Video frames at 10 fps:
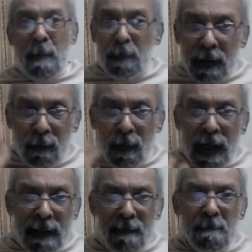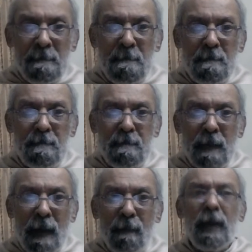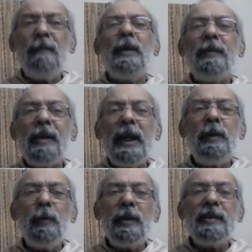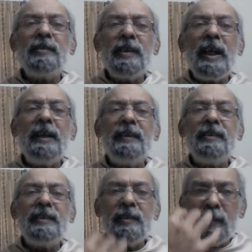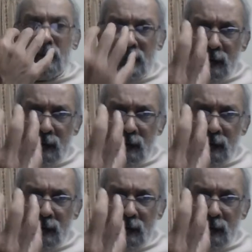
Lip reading: But when we try to understand the